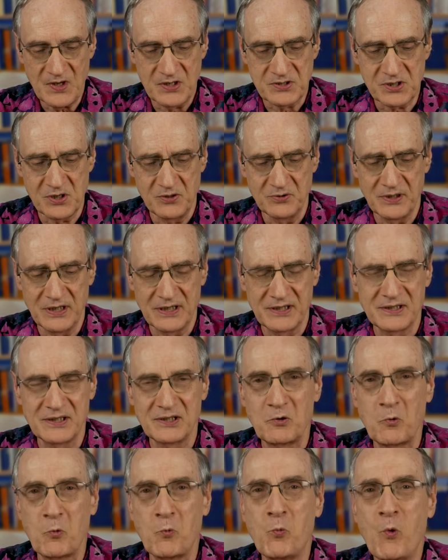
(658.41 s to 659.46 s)
So
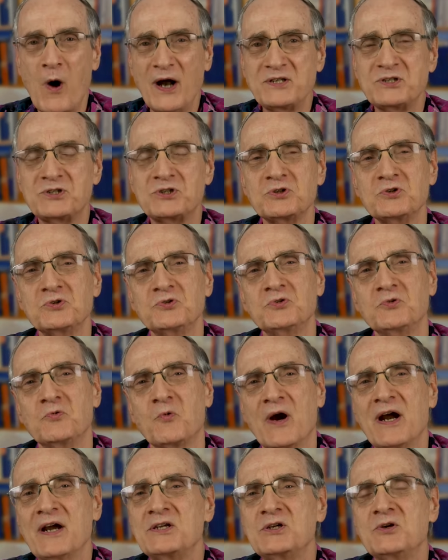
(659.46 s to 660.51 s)
what you,
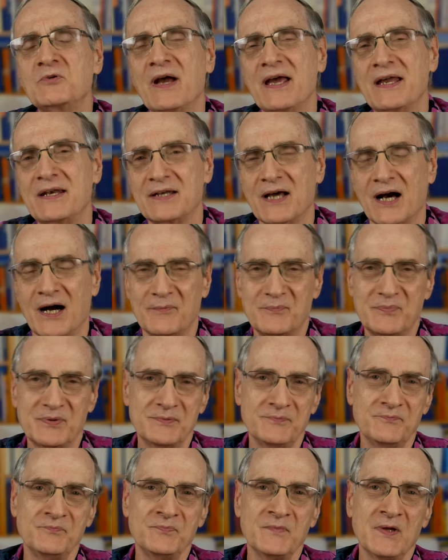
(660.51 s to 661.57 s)
where you end up
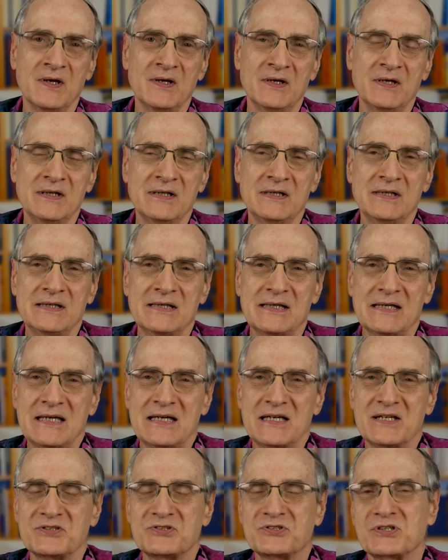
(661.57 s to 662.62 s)

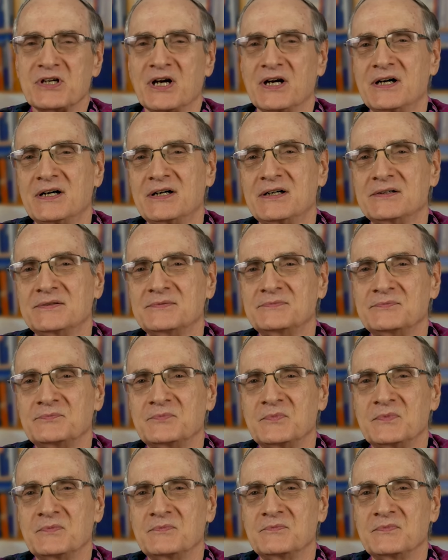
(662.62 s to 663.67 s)
is, uh,
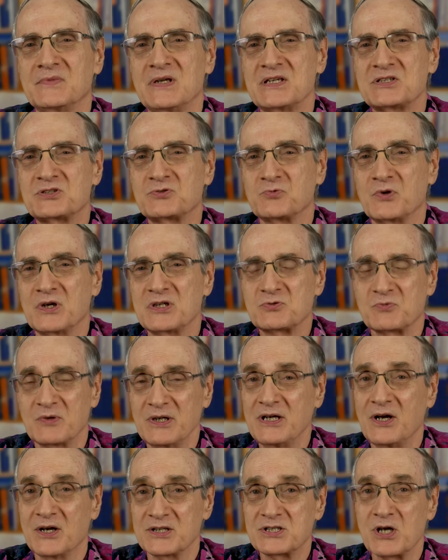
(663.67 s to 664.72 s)
is, is
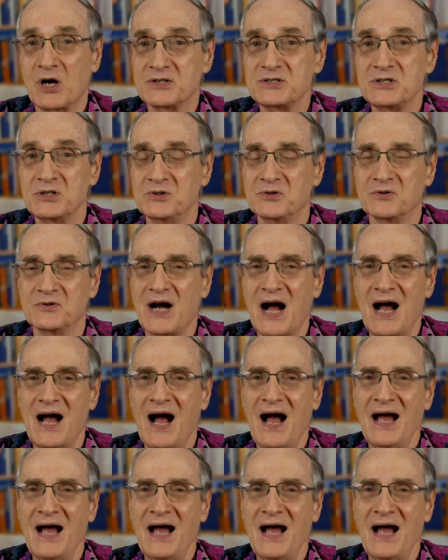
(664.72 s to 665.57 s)
really it's on you. I,